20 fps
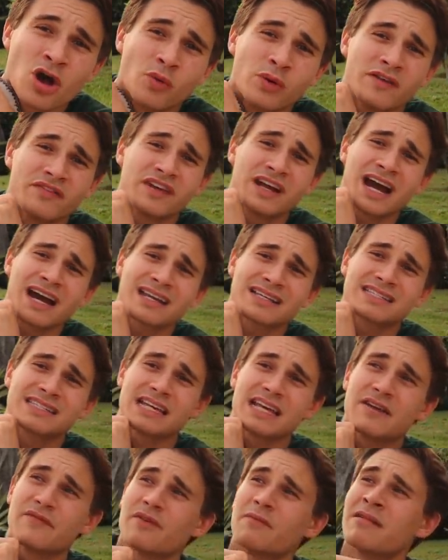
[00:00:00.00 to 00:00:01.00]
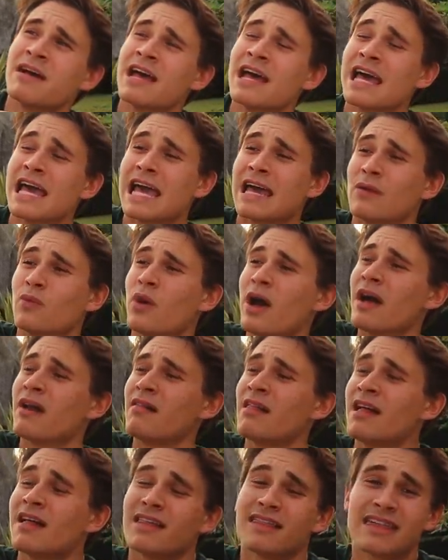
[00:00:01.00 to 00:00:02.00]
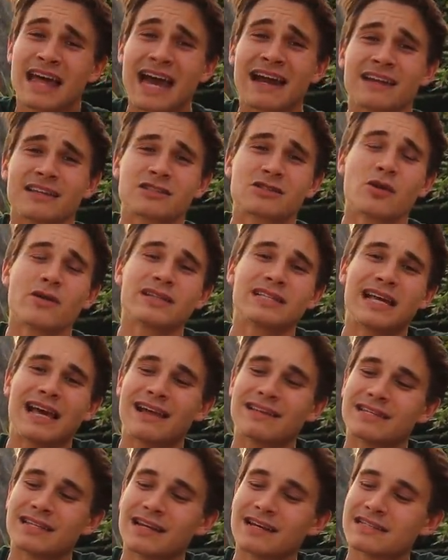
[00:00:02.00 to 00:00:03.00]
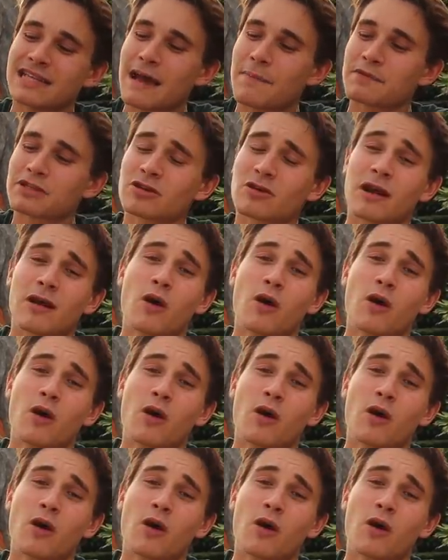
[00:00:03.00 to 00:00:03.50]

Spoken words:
We've gotta save them. And well, that is going to end today's episode.